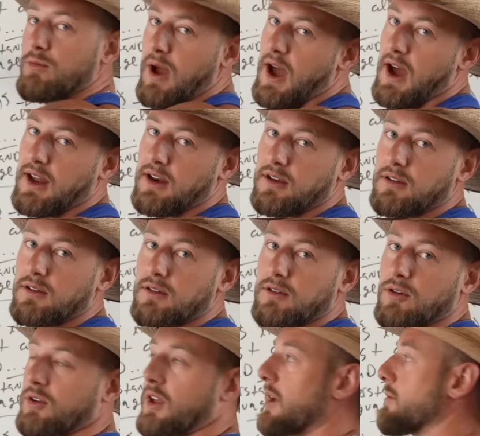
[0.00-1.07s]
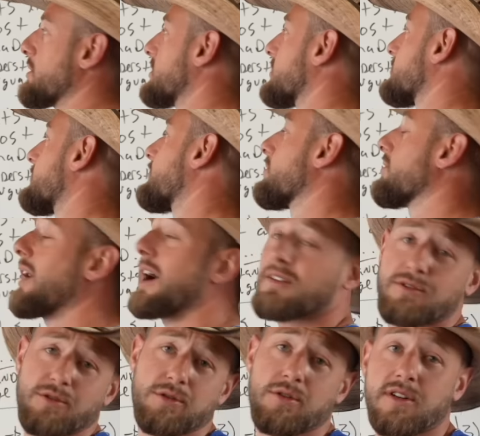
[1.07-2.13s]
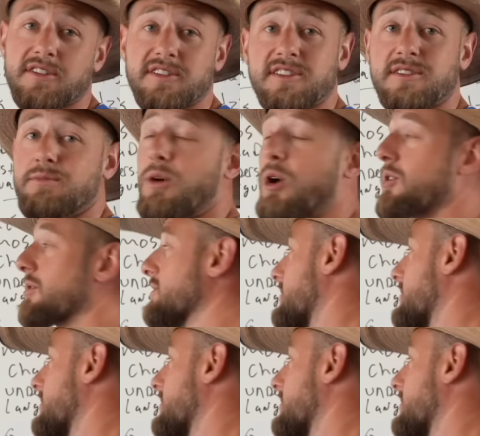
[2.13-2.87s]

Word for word: mad, okay? Because for a lot of you who are smart,